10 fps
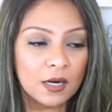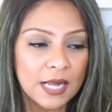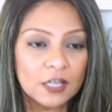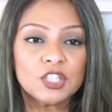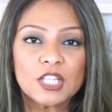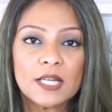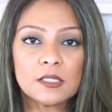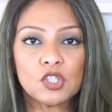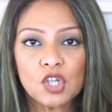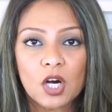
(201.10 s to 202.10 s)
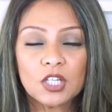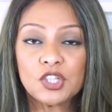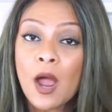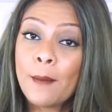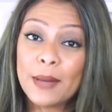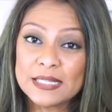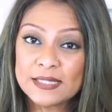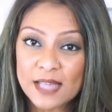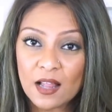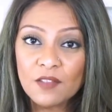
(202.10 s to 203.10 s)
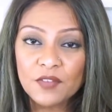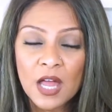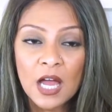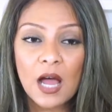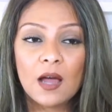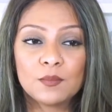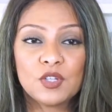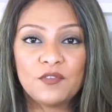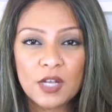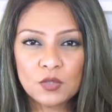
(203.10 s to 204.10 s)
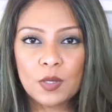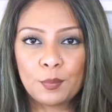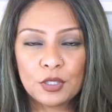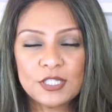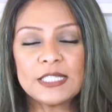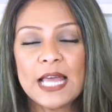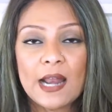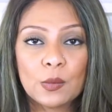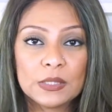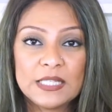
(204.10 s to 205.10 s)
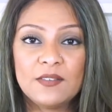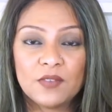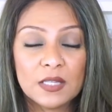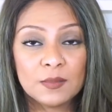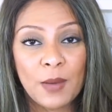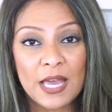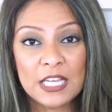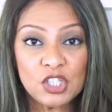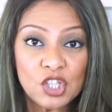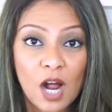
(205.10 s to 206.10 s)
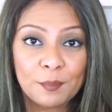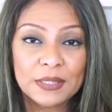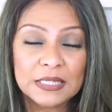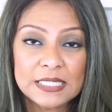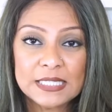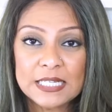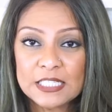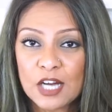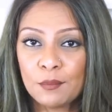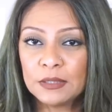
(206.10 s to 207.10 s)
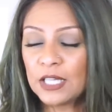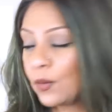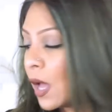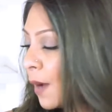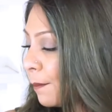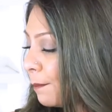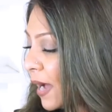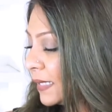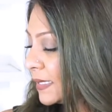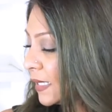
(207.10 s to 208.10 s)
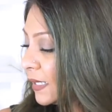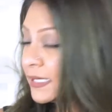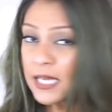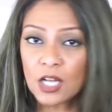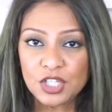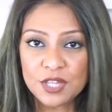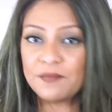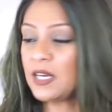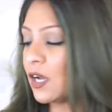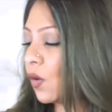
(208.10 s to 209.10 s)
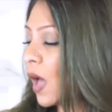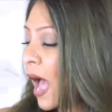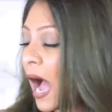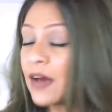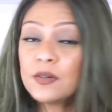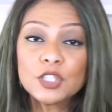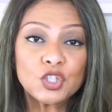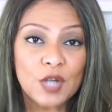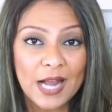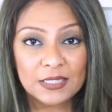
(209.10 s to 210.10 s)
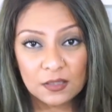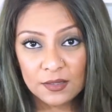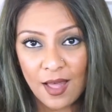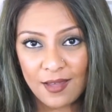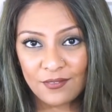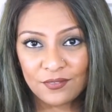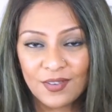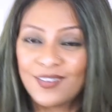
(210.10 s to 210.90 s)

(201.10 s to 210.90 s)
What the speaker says: and energize and charge myself. So if you guys want to purchase that, I will leave my shop listed down below. But let's get on to the video. How to attract love